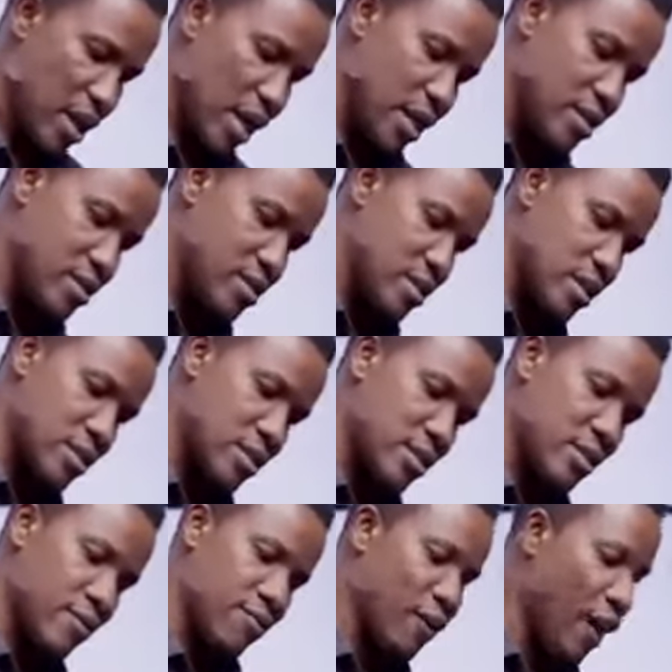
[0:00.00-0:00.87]
And
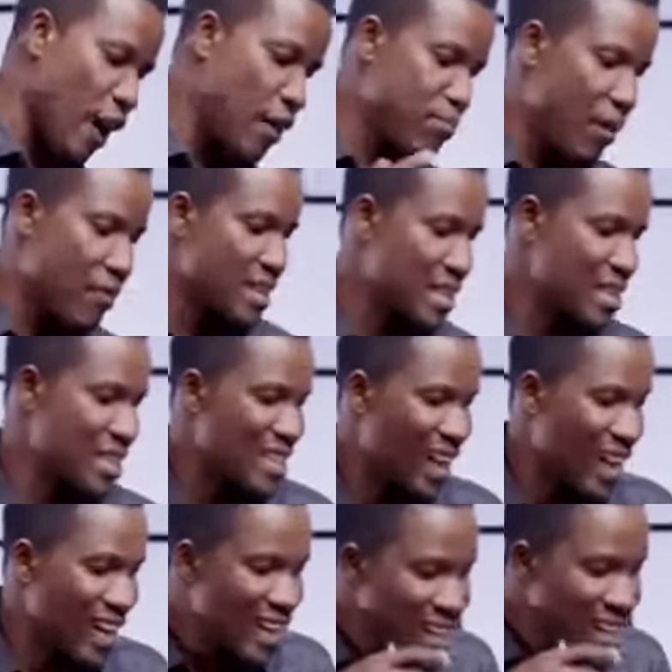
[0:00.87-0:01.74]
it's the fear of poverty
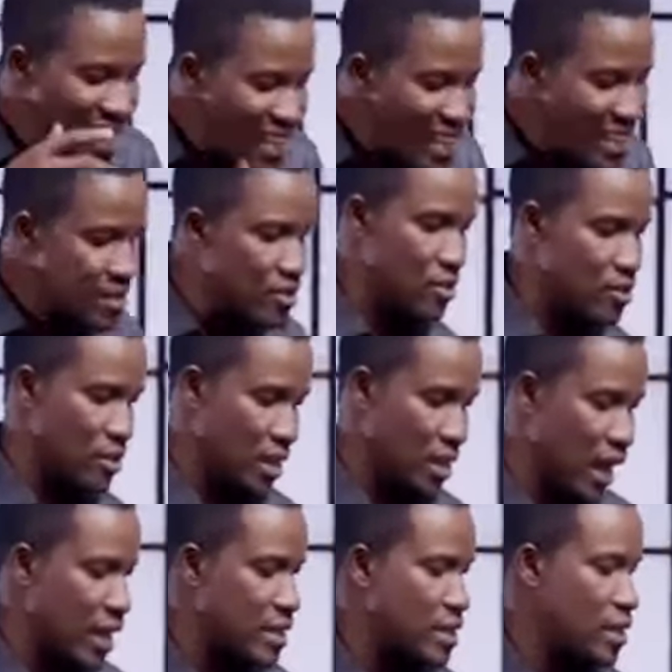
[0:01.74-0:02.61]
that leads to
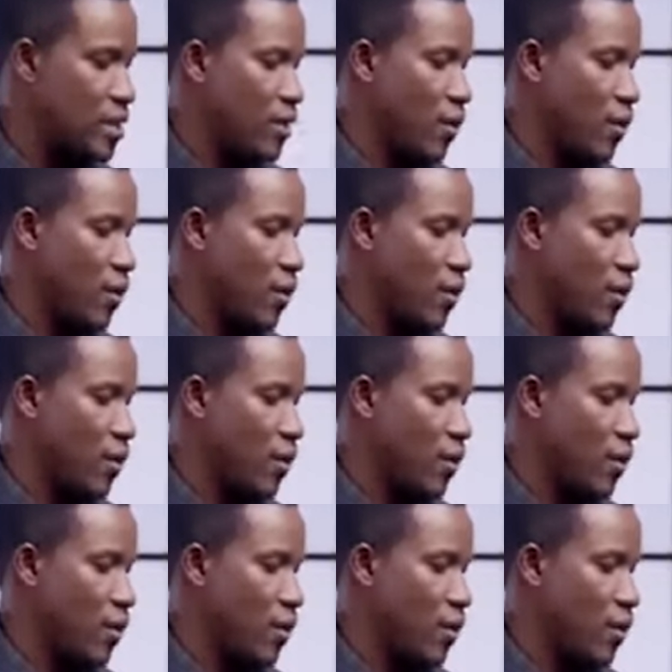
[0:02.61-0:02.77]
that.